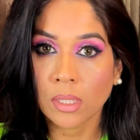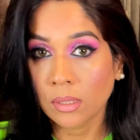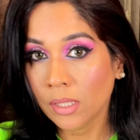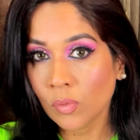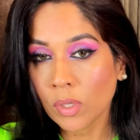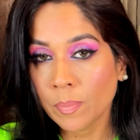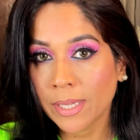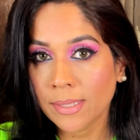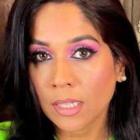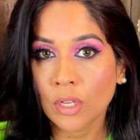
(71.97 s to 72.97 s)
This was
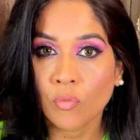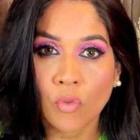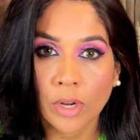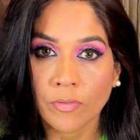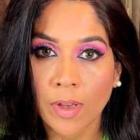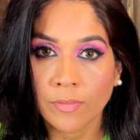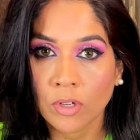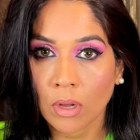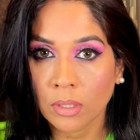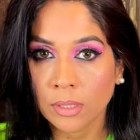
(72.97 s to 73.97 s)
basically a
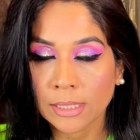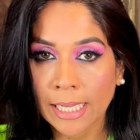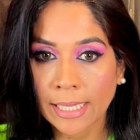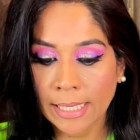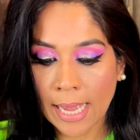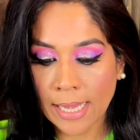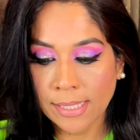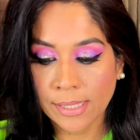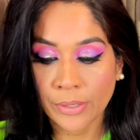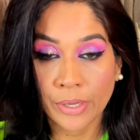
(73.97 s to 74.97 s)
$45 and it
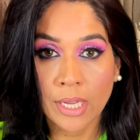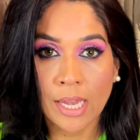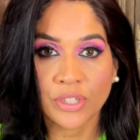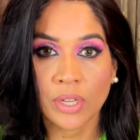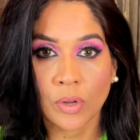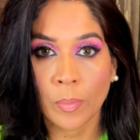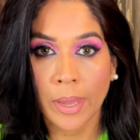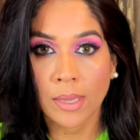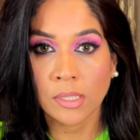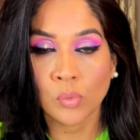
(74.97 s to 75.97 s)
has 30 eyeshadow
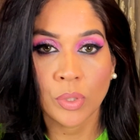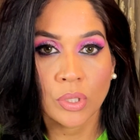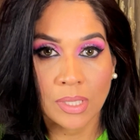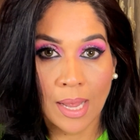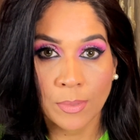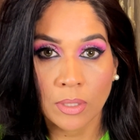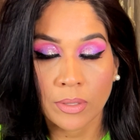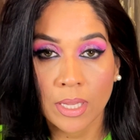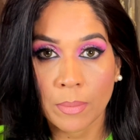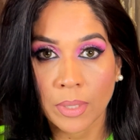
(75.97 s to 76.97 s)
pens, which is
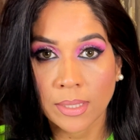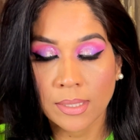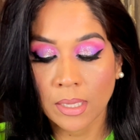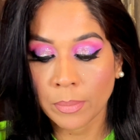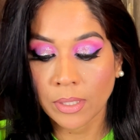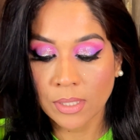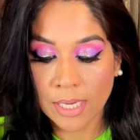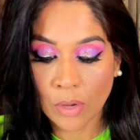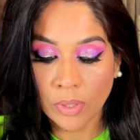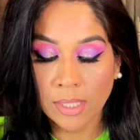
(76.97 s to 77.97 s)
absolutely amazing because
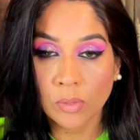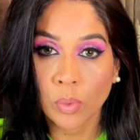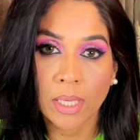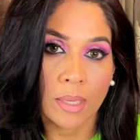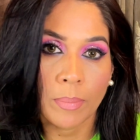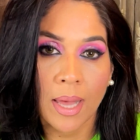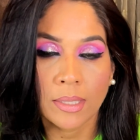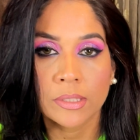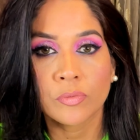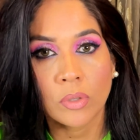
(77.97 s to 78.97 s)
nowadays we get
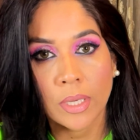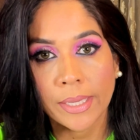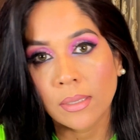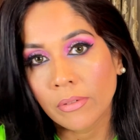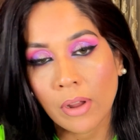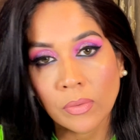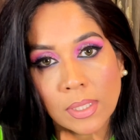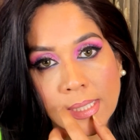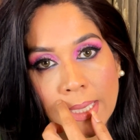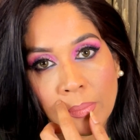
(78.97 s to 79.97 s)
palettes for like around
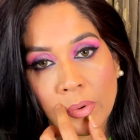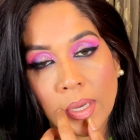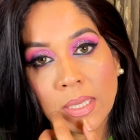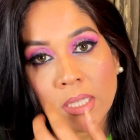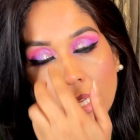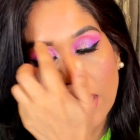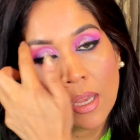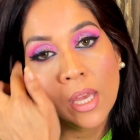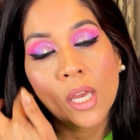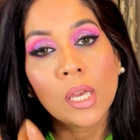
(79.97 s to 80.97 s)
the same range, and
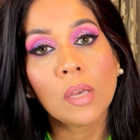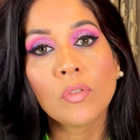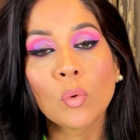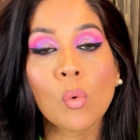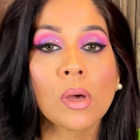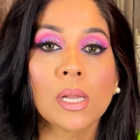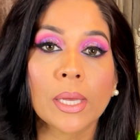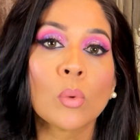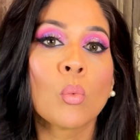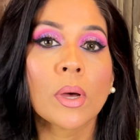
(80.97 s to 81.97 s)
if you want
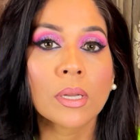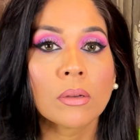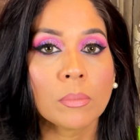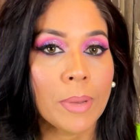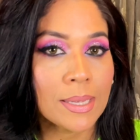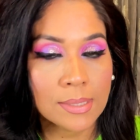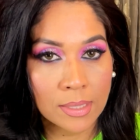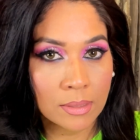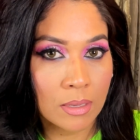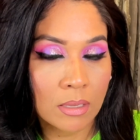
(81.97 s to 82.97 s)
like one good
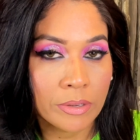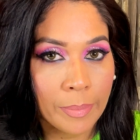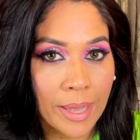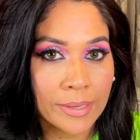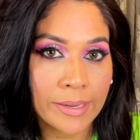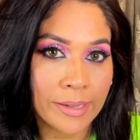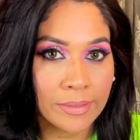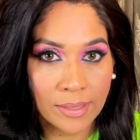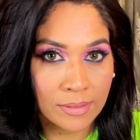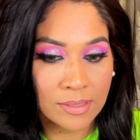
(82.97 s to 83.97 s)
pastel color palette, I
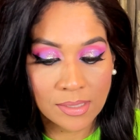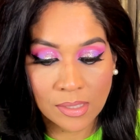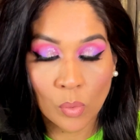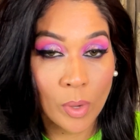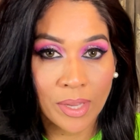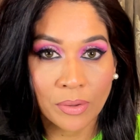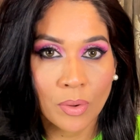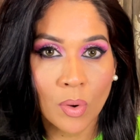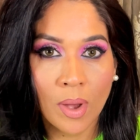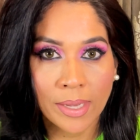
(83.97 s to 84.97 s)
think this is the way to
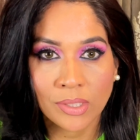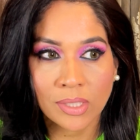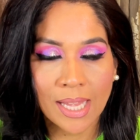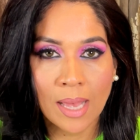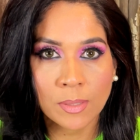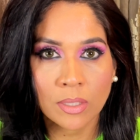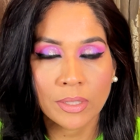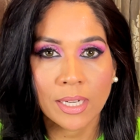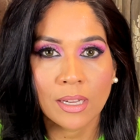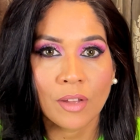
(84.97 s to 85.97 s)
go. I just
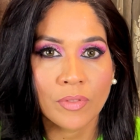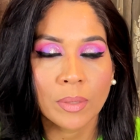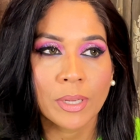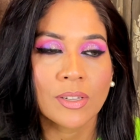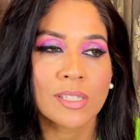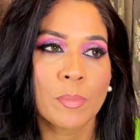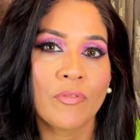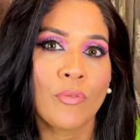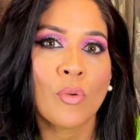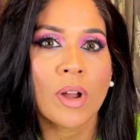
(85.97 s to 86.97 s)
absolutely loved it because
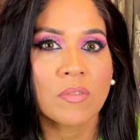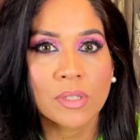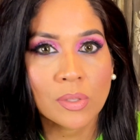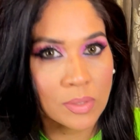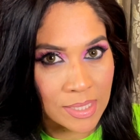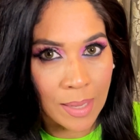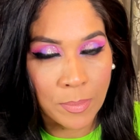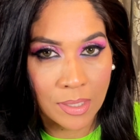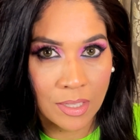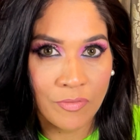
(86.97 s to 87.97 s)
before I was so
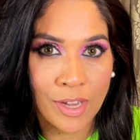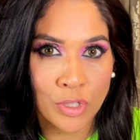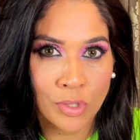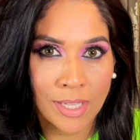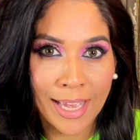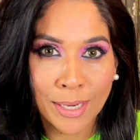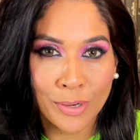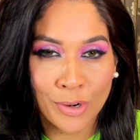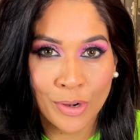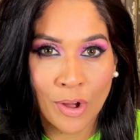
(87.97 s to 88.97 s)
skeptical if I should get
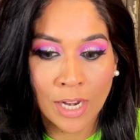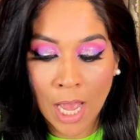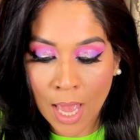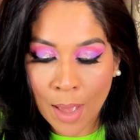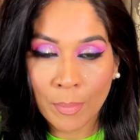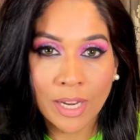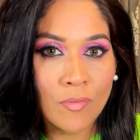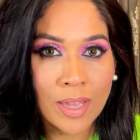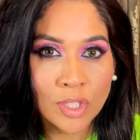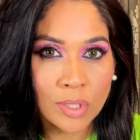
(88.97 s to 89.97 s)
it or not, but
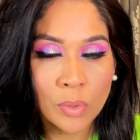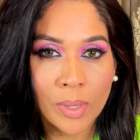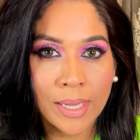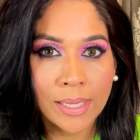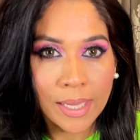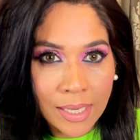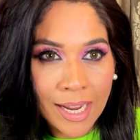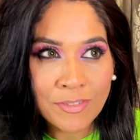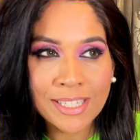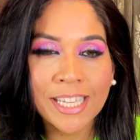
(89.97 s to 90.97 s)
eventually when I get it,
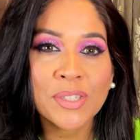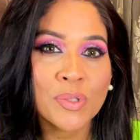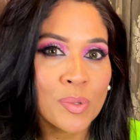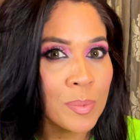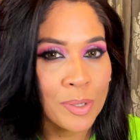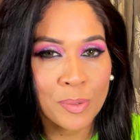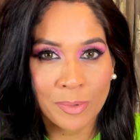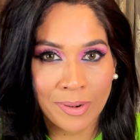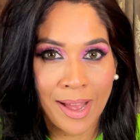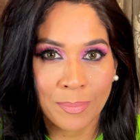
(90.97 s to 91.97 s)
I was like super
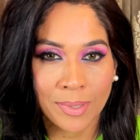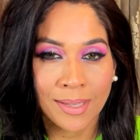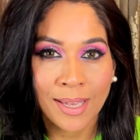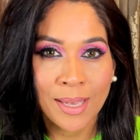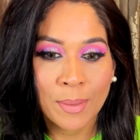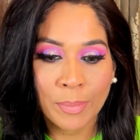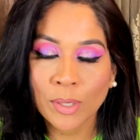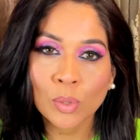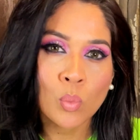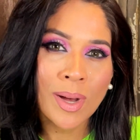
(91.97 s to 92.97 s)
duper happy
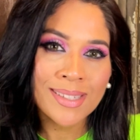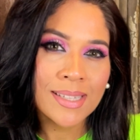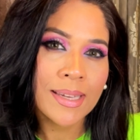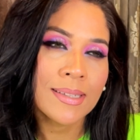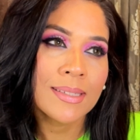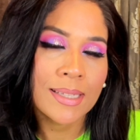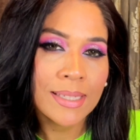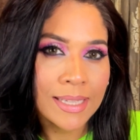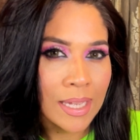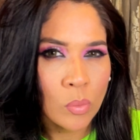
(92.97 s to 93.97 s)
because once I
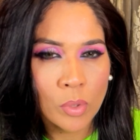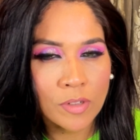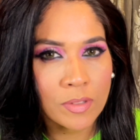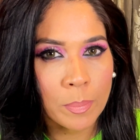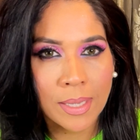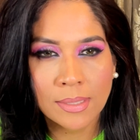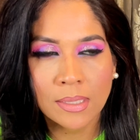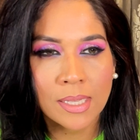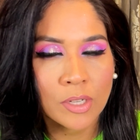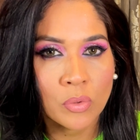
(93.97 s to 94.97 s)
did get one of the
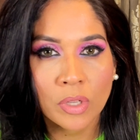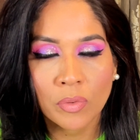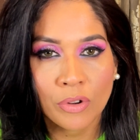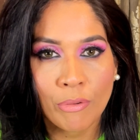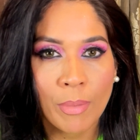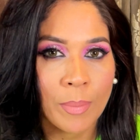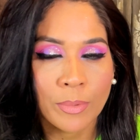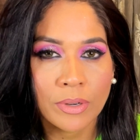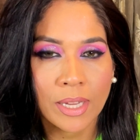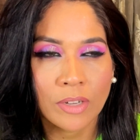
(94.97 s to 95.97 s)
pastels, I don't even
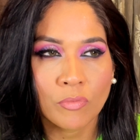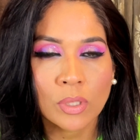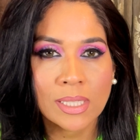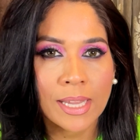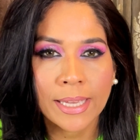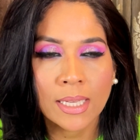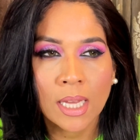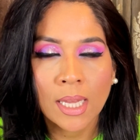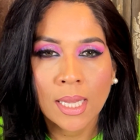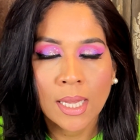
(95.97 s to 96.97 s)
remember, and it was like
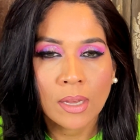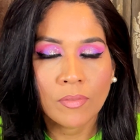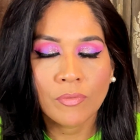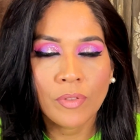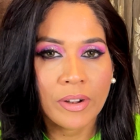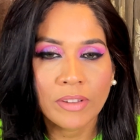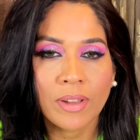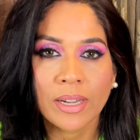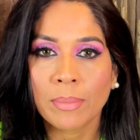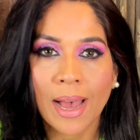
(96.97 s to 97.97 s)
very
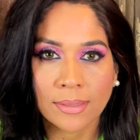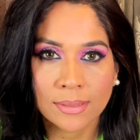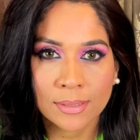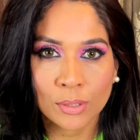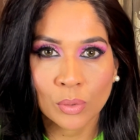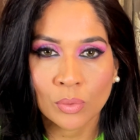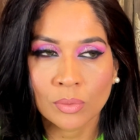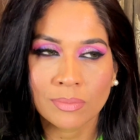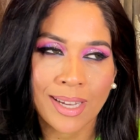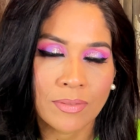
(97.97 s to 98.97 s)
bad.
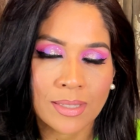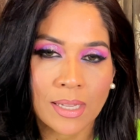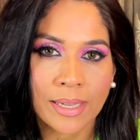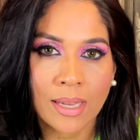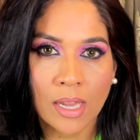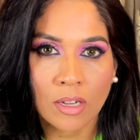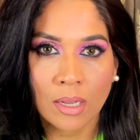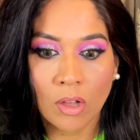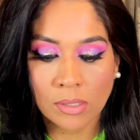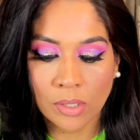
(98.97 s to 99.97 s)
So I was like kind of
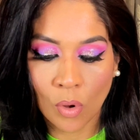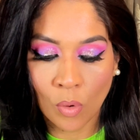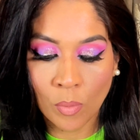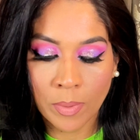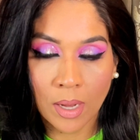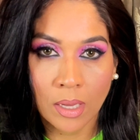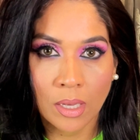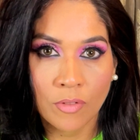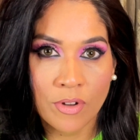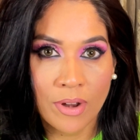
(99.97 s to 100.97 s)
lost hope
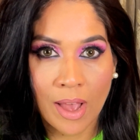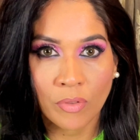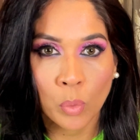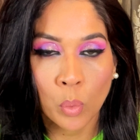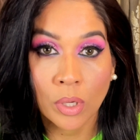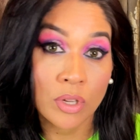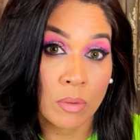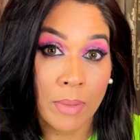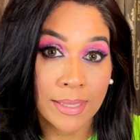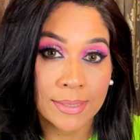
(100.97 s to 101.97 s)
if it ever worked
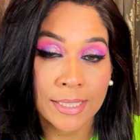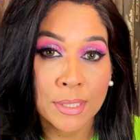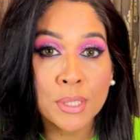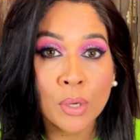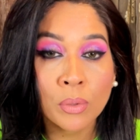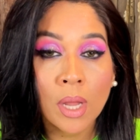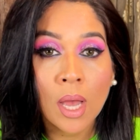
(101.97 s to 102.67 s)
on my skin tone,